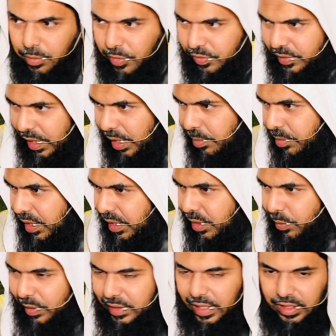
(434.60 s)
the muftahbi,
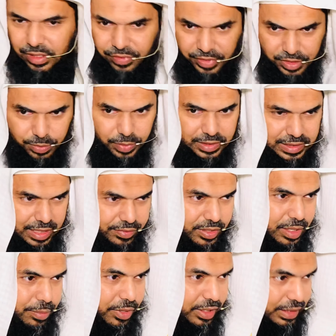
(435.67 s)
the one that the fatwa is
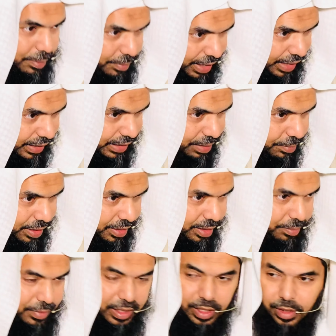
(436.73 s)
given upon the Maliki
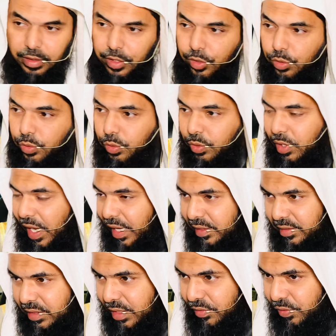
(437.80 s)
madhab, that you do
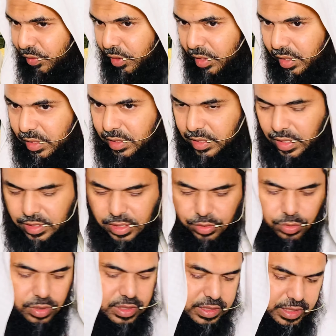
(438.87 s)
not sit for
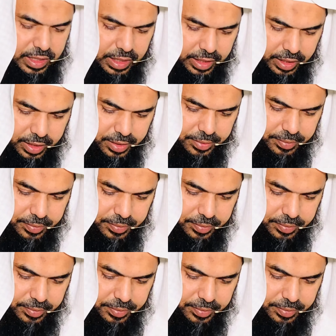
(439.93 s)
Jalsatul Istirah.